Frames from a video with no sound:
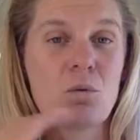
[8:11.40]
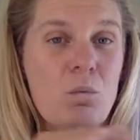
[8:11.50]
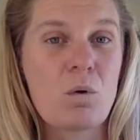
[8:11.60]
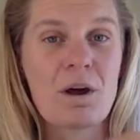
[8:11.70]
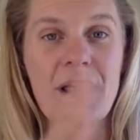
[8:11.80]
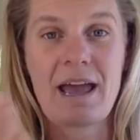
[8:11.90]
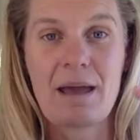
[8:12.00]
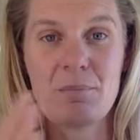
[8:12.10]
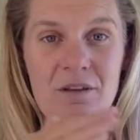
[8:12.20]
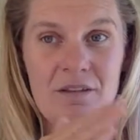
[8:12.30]
What
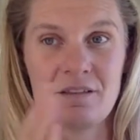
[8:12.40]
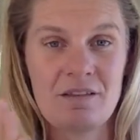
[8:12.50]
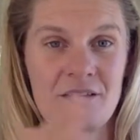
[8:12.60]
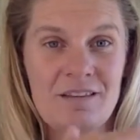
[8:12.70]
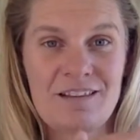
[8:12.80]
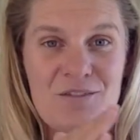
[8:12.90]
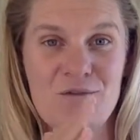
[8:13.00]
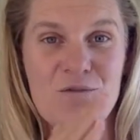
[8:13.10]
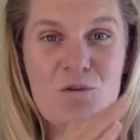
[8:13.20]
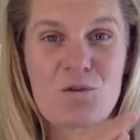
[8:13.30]
happens
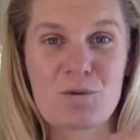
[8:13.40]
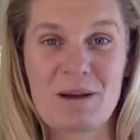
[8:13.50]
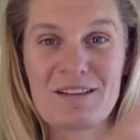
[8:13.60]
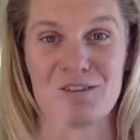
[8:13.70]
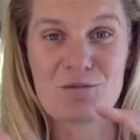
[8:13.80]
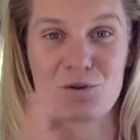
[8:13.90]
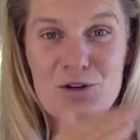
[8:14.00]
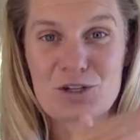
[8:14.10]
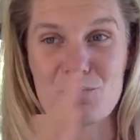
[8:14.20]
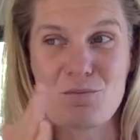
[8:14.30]
for a piece of
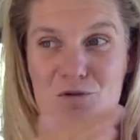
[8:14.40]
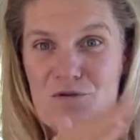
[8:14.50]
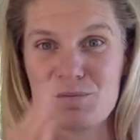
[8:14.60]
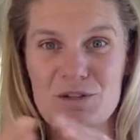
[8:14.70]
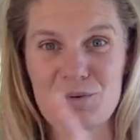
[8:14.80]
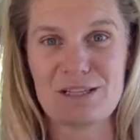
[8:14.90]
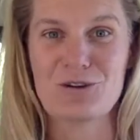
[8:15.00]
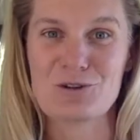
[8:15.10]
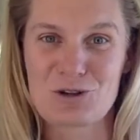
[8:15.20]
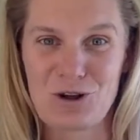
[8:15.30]
work to move between
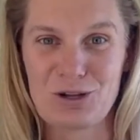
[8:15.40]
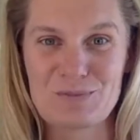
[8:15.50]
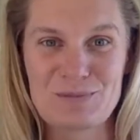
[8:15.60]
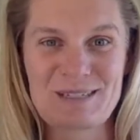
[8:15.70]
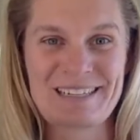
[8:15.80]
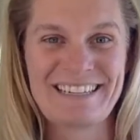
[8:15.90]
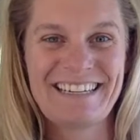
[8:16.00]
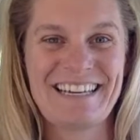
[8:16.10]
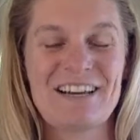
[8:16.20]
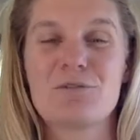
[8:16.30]
those columns?
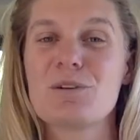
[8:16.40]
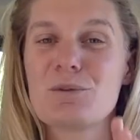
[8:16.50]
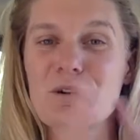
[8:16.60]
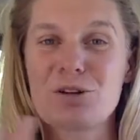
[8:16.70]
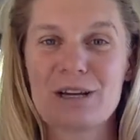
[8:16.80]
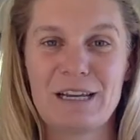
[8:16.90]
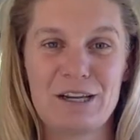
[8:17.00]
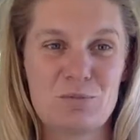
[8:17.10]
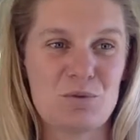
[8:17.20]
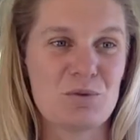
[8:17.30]
If we were looking
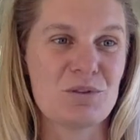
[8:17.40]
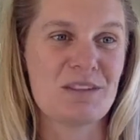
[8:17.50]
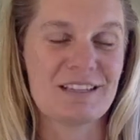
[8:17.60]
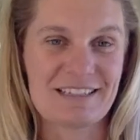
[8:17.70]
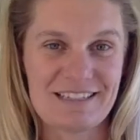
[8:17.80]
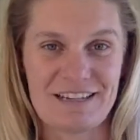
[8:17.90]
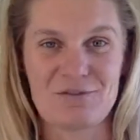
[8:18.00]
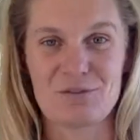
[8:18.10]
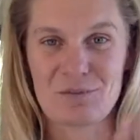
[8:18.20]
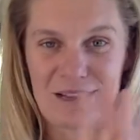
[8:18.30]
at a board that said
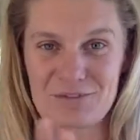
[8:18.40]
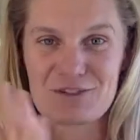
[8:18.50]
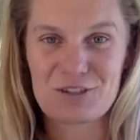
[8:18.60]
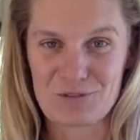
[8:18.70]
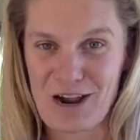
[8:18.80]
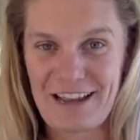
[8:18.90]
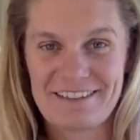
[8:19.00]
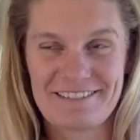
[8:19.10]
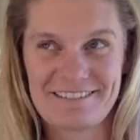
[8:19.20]
from left to right,